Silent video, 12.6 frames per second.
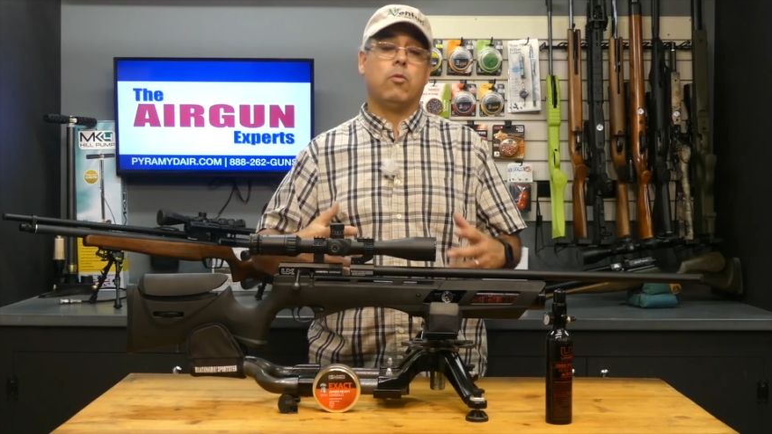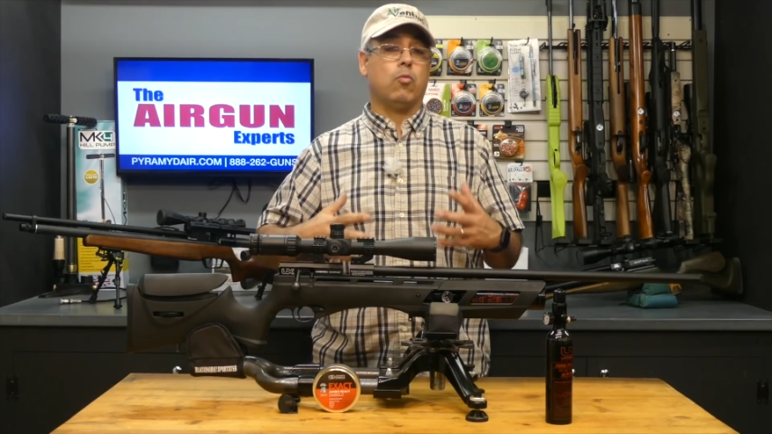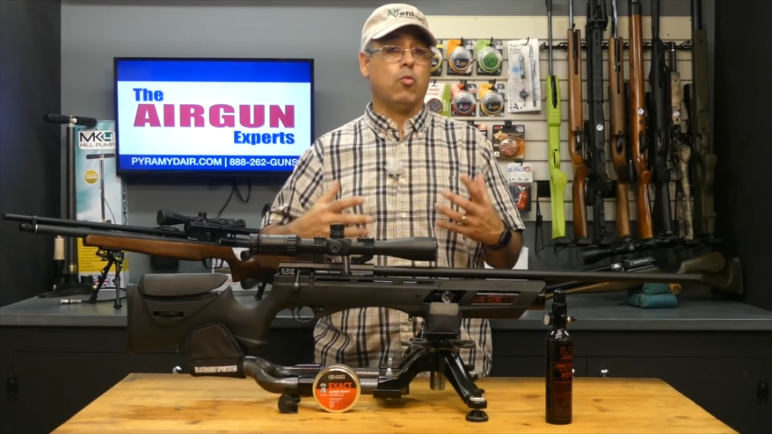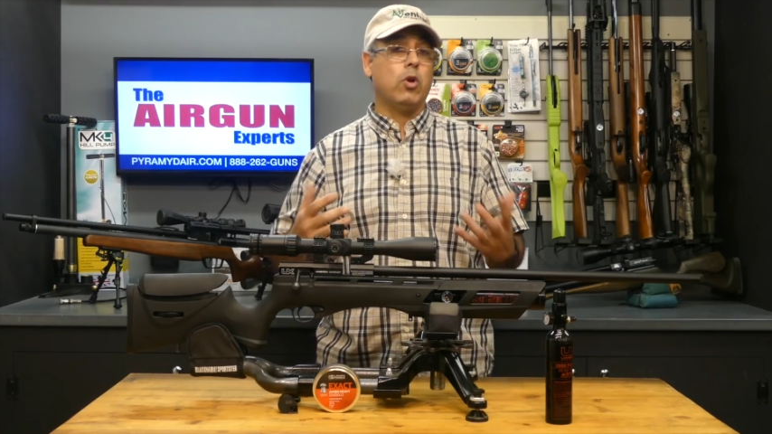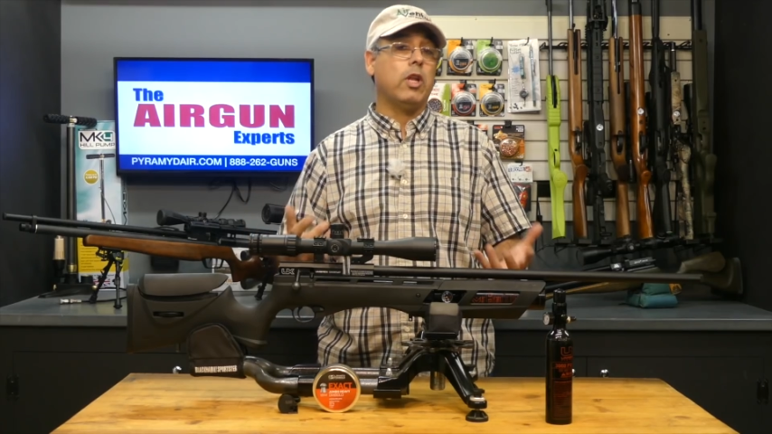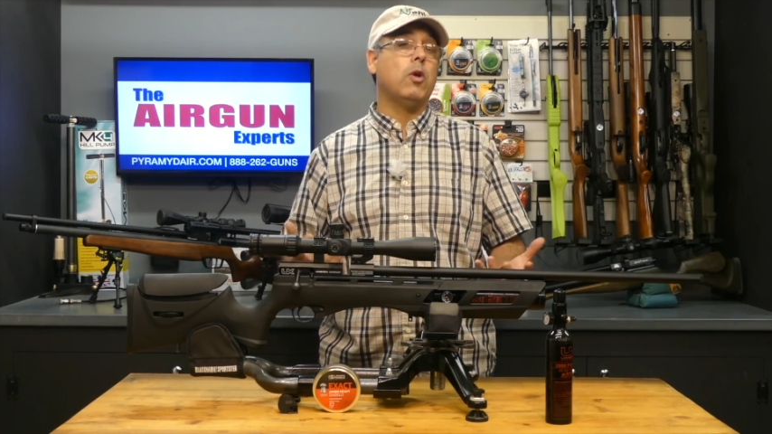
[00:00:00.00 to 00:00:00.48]

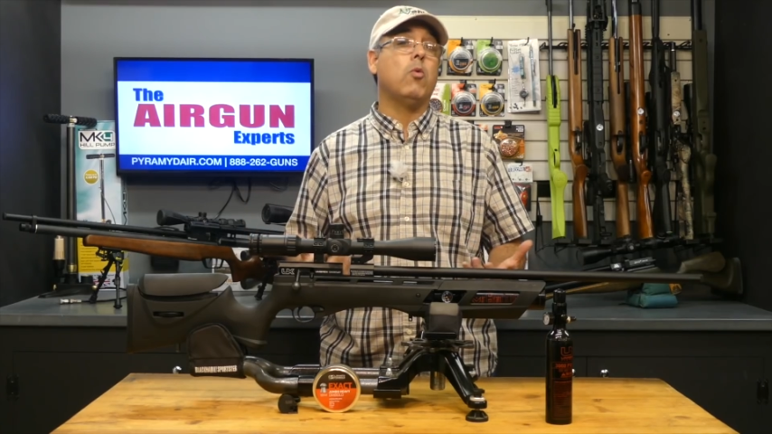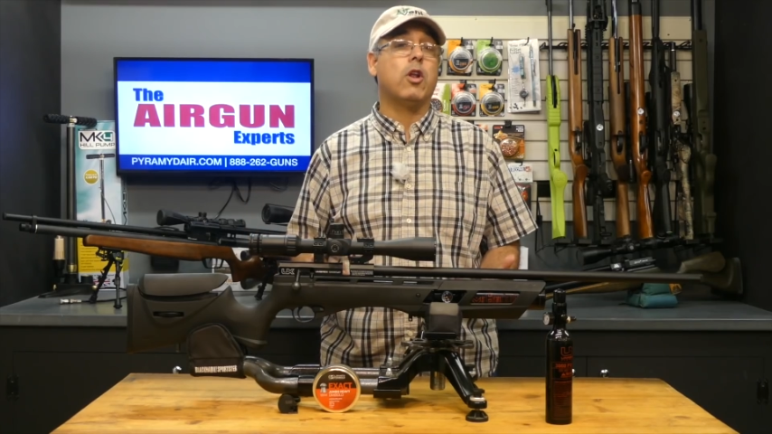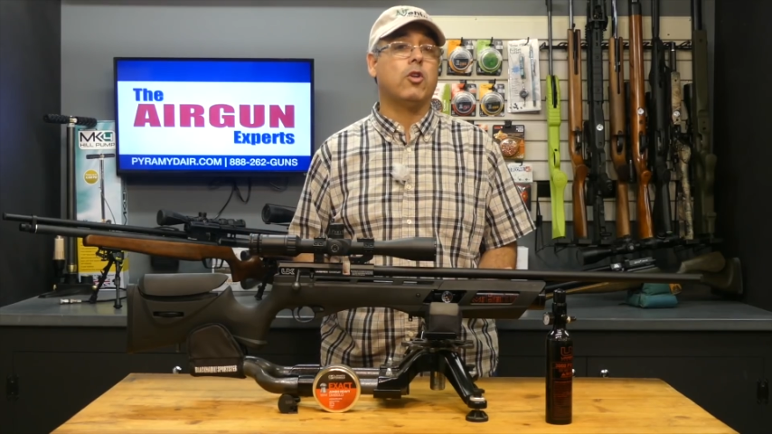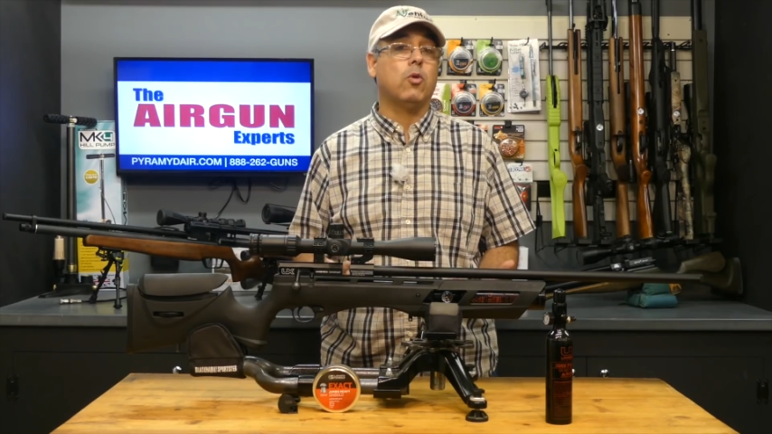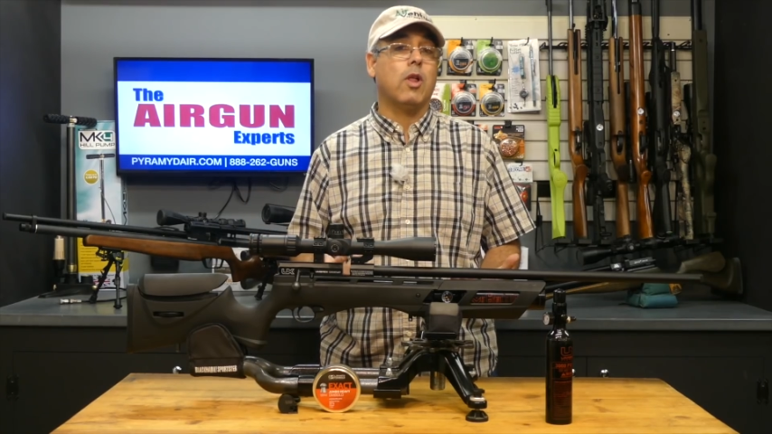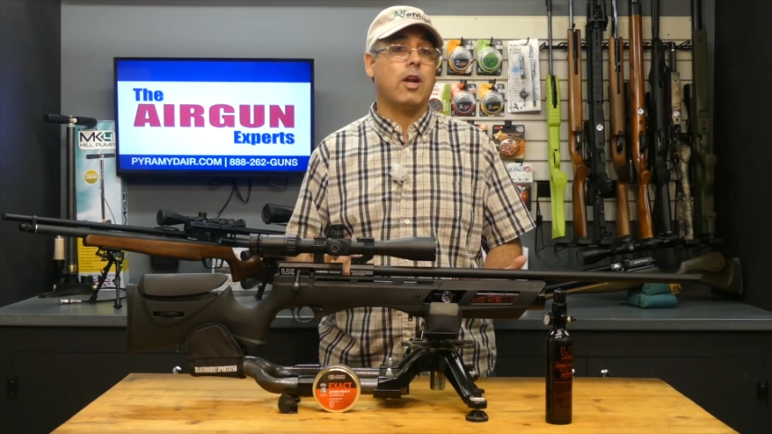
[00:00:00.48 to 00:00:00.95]
really want
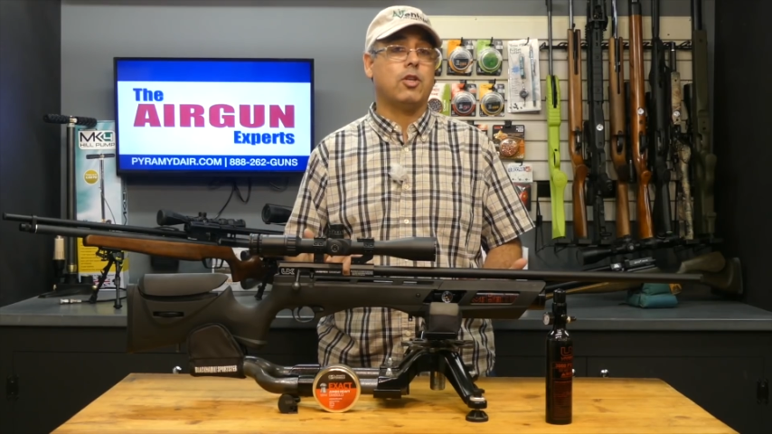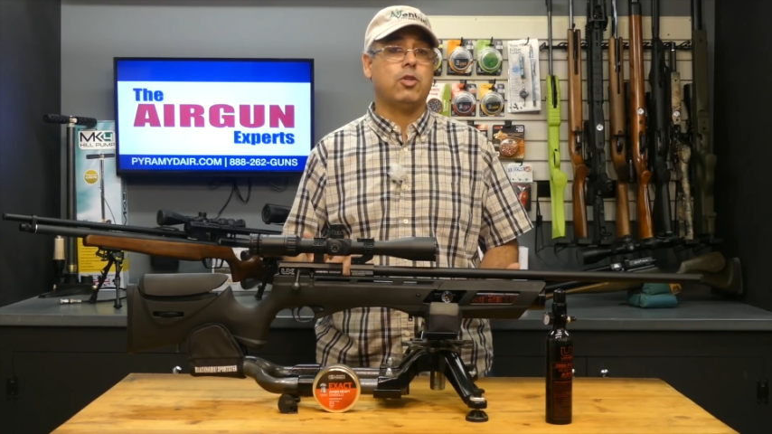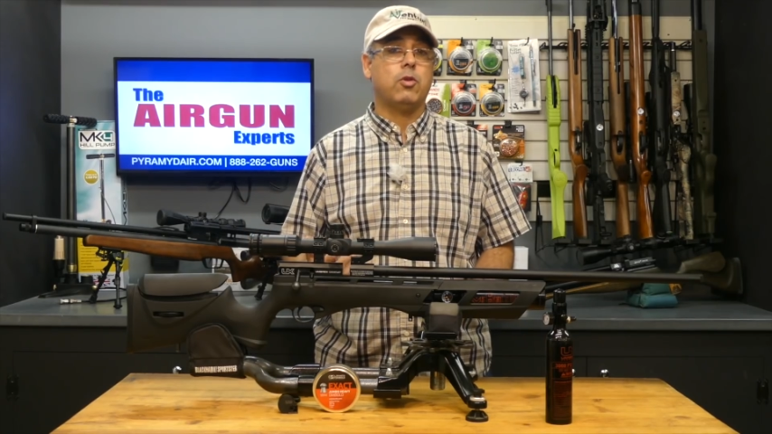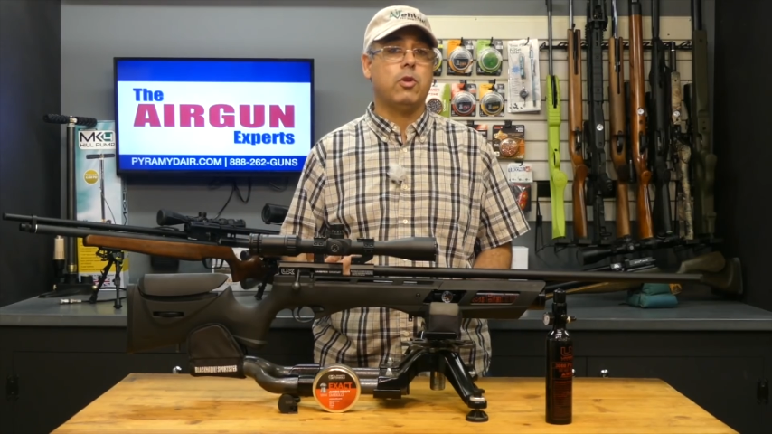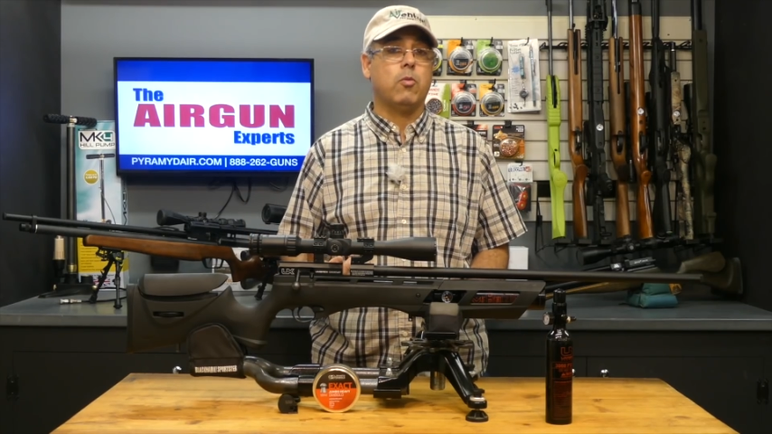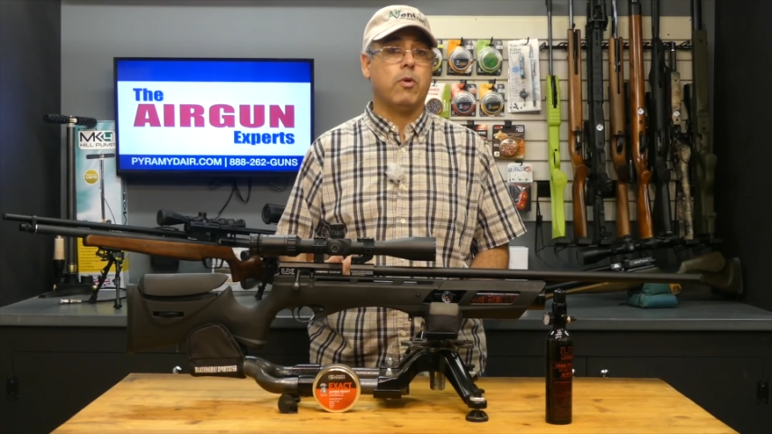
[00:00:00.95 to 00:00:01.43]
to do a lot of
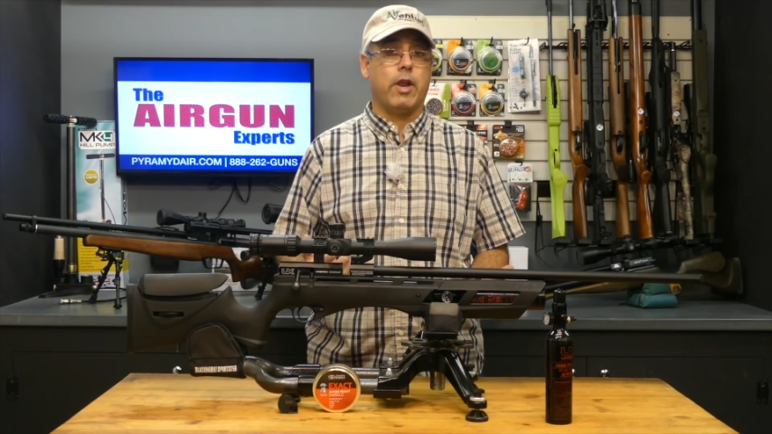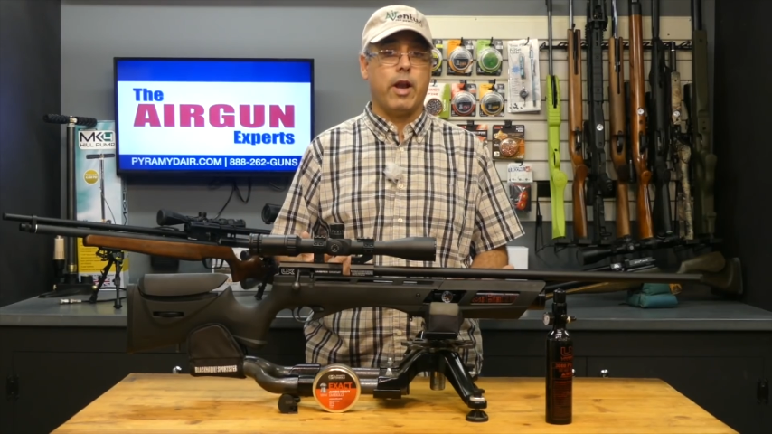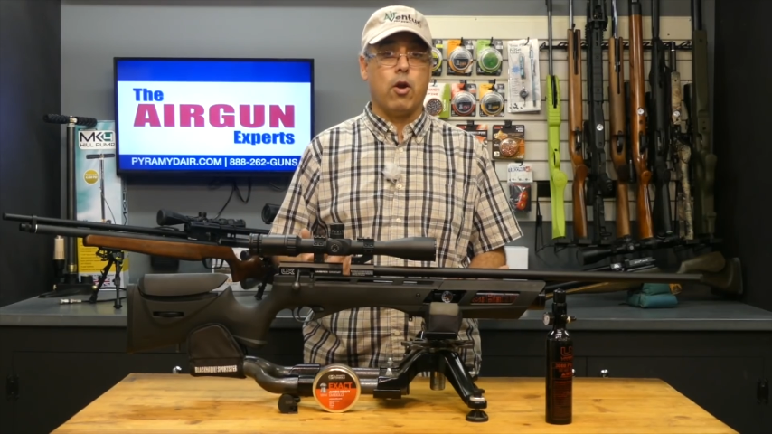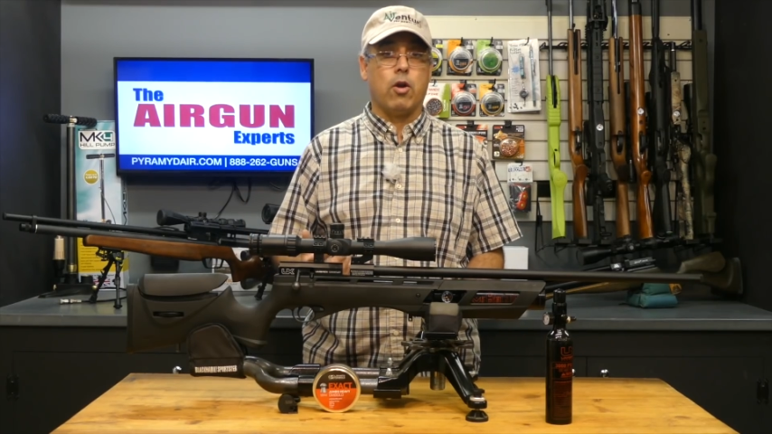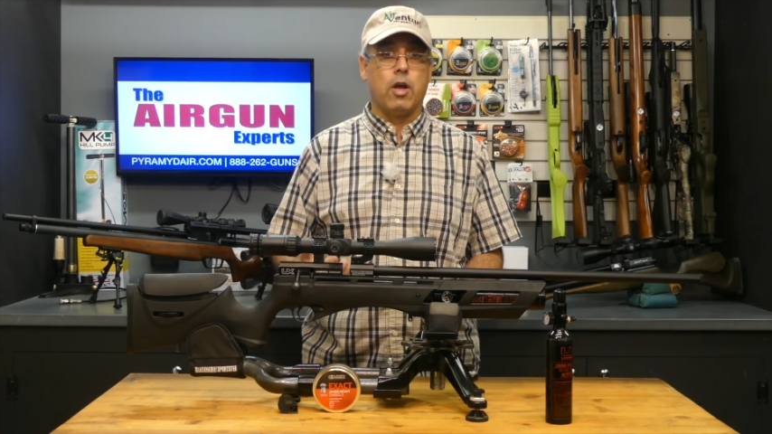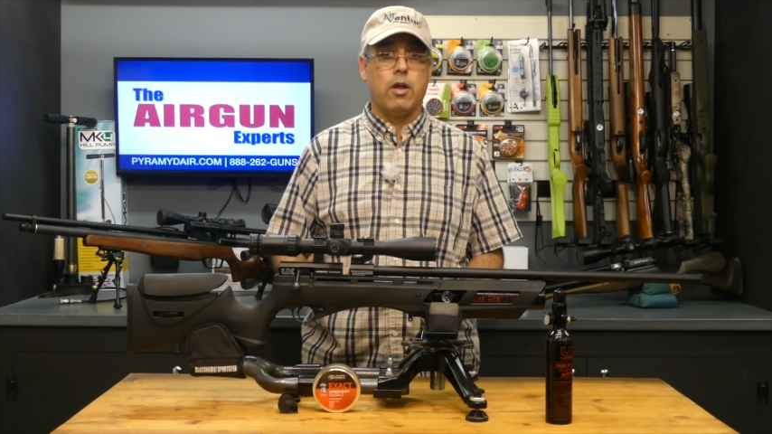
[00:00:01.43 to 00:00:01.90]
shooting with an
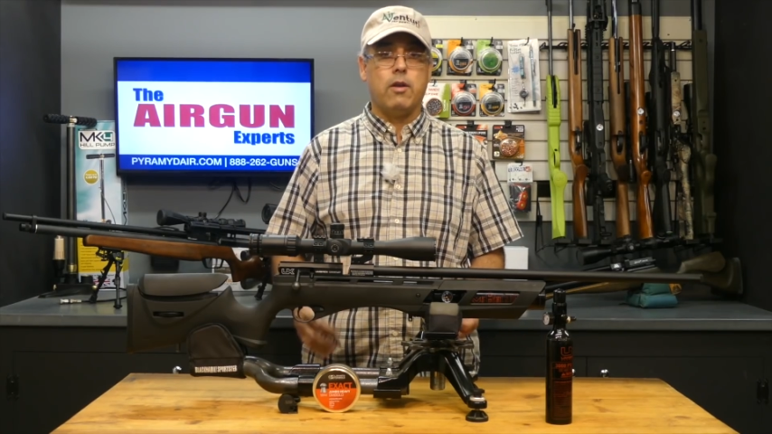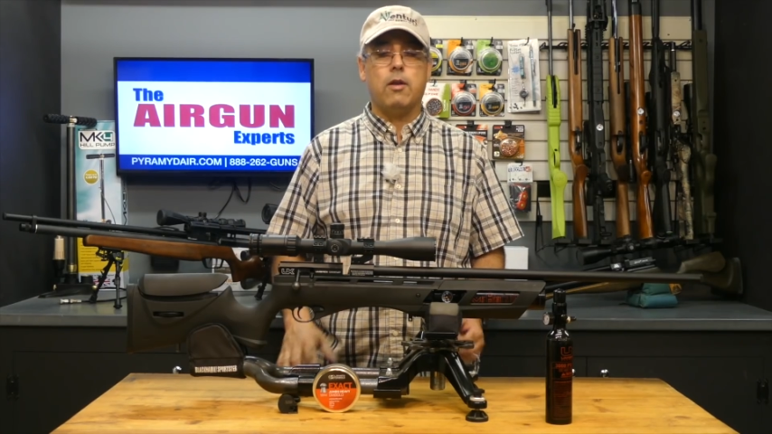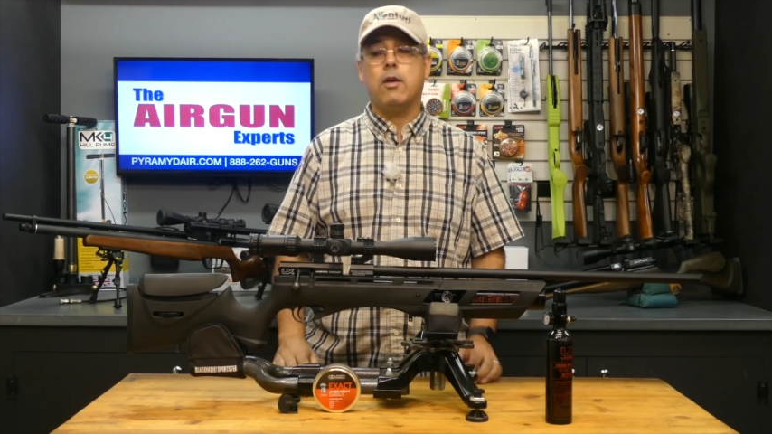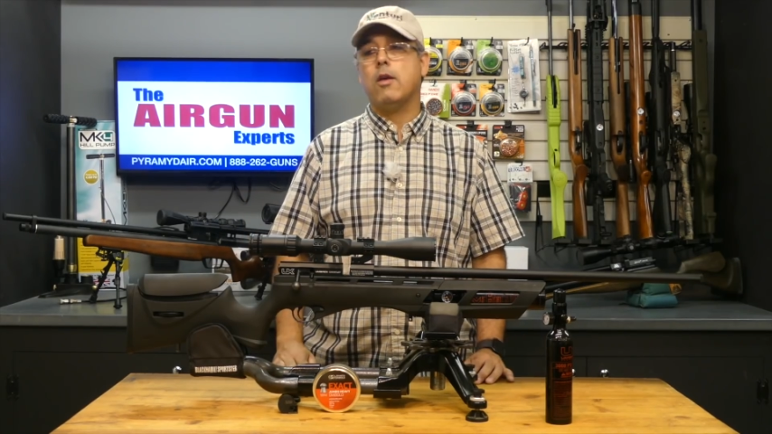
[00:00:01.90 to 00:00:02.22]
air gun.